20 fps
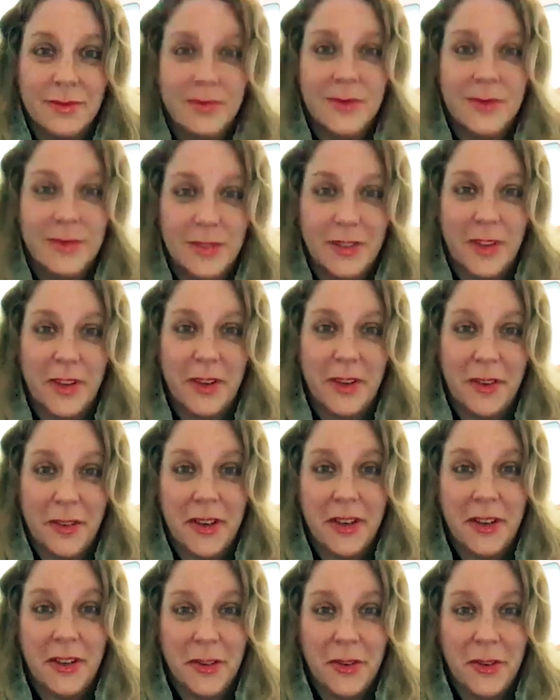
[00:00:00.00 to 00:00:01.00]
Very,
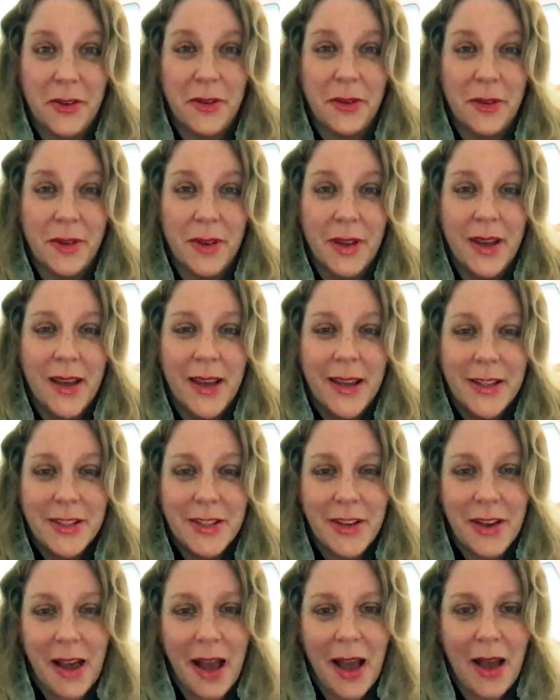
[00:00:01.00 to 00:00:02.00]
very true.
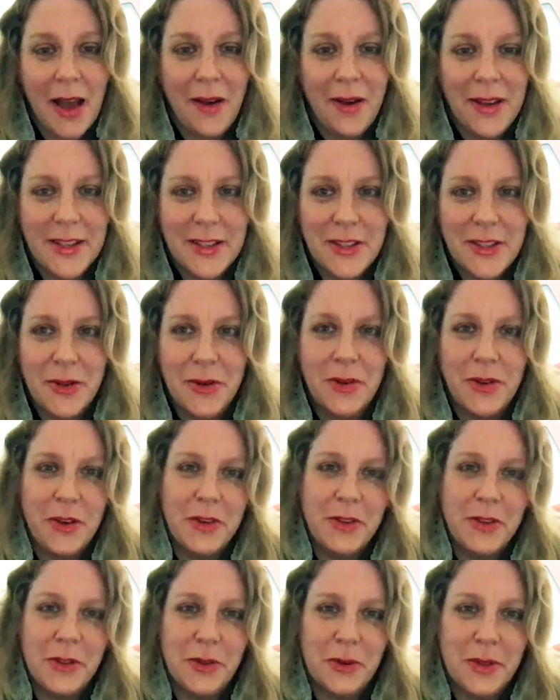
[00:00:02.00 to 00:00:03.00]
So how has
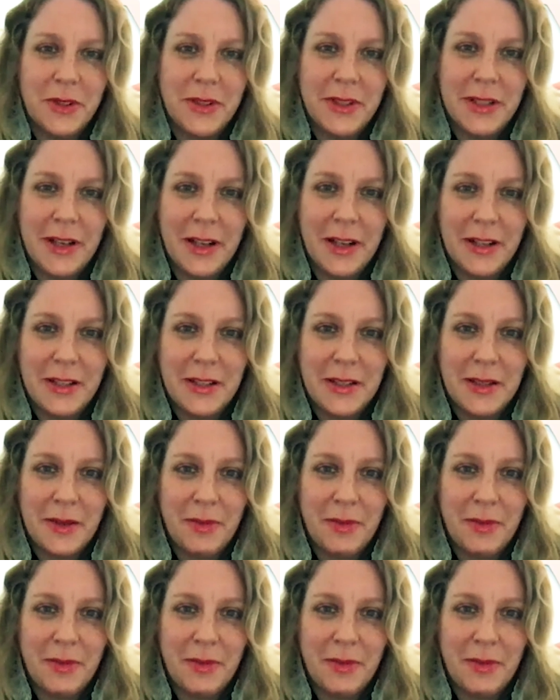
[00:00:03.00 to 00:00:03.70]
you talked a lot,